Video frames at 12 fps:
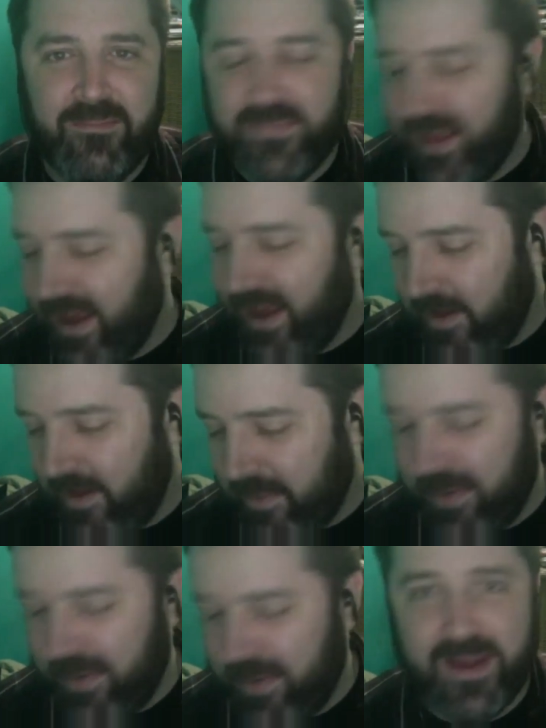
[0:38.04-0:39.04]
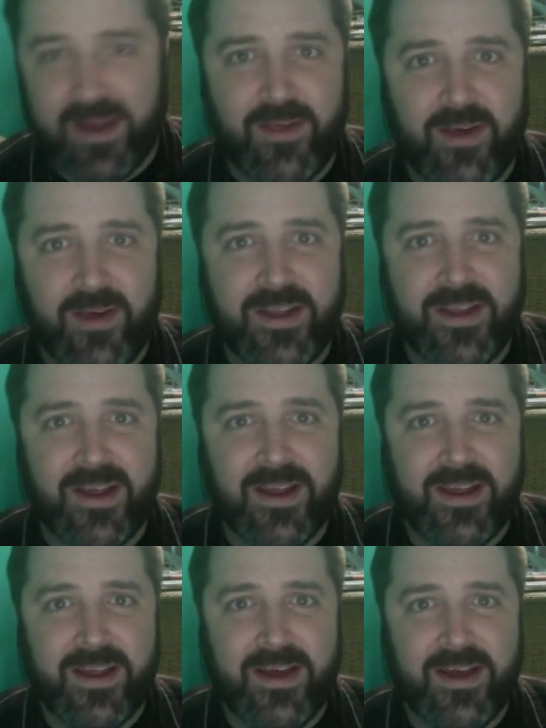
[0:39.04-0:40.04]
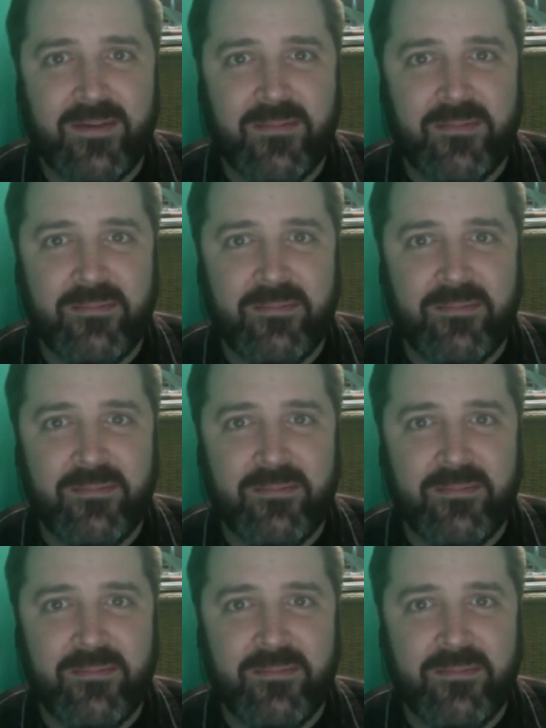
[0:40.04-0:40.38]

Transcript: yeah, I hope I'm not being insulting. Um,